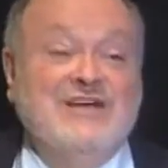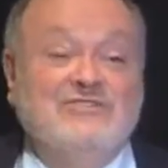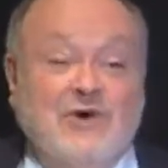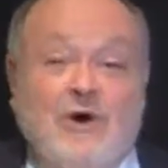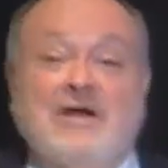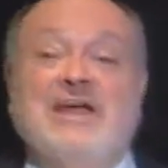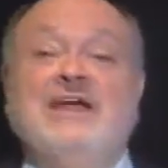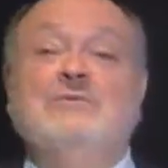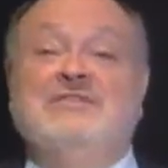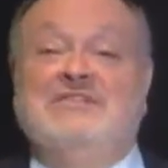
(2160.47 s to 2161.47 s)

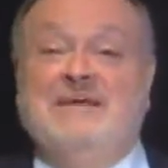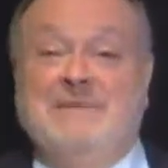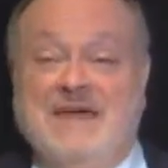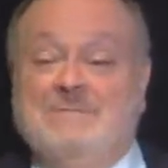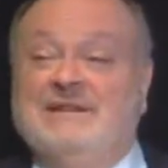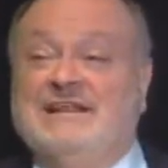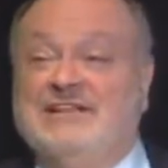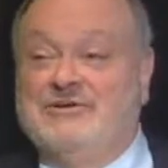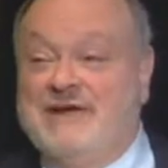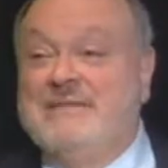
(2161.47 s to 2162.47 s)
talking with the people
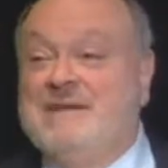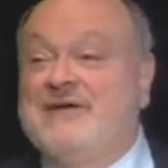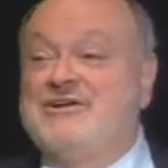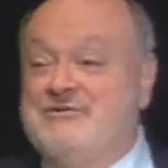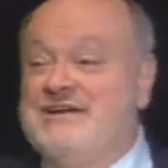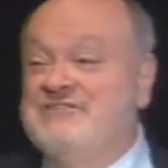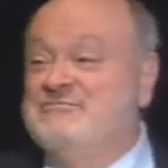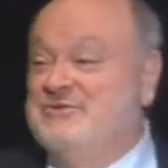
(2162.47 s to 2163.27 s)
Great Barrier Reef